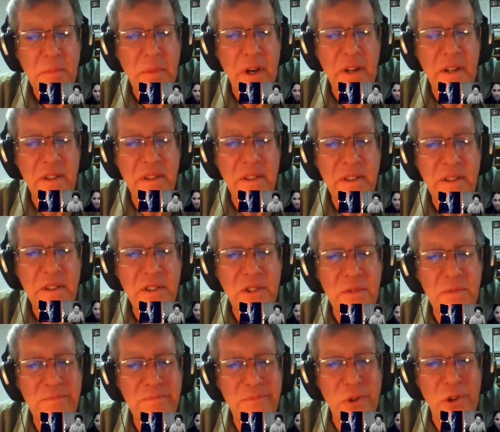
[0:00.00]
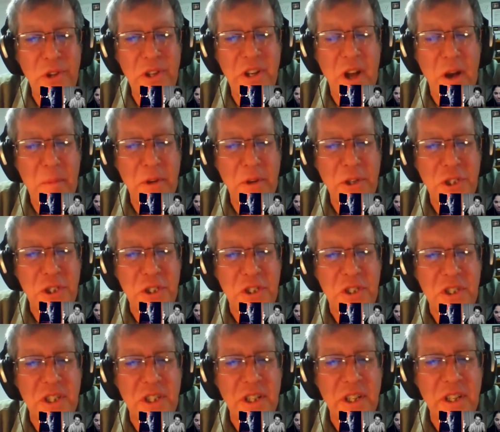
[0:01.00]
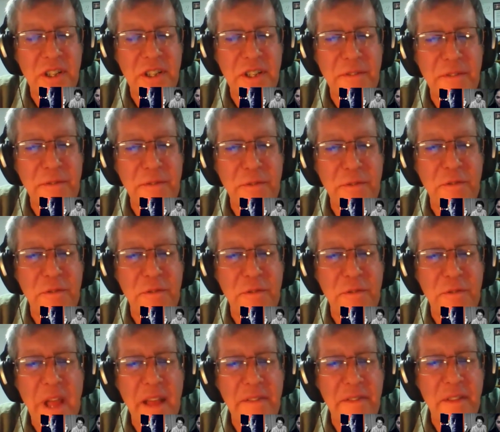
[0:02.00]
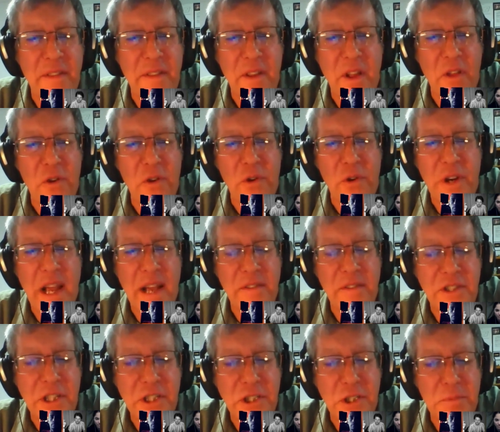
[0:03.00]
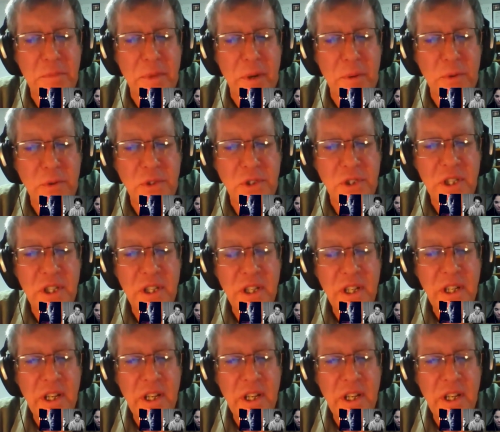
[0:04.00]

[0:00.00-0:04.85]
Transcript: But there's really not much that's different from that in other cavitation bubbles.